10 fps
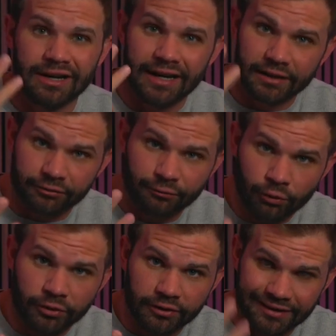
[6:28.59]
And the
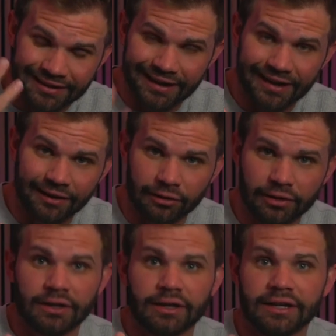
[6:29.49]
fourth thing, the L,
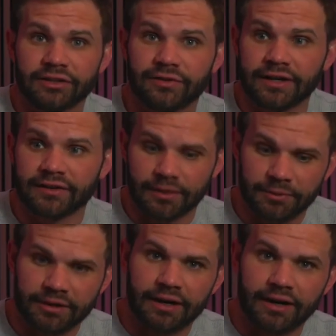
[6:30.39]
is finding
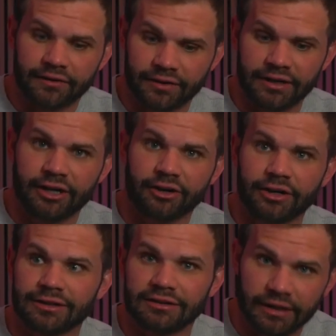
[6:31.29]
something that has
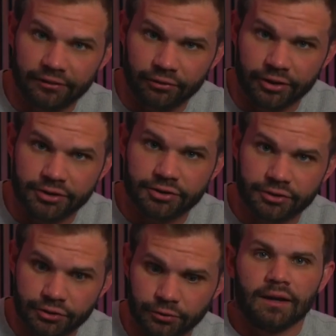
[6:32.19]
inherent leverage
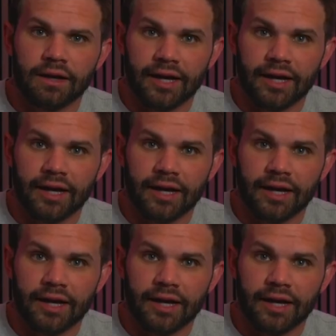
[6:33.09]
to it.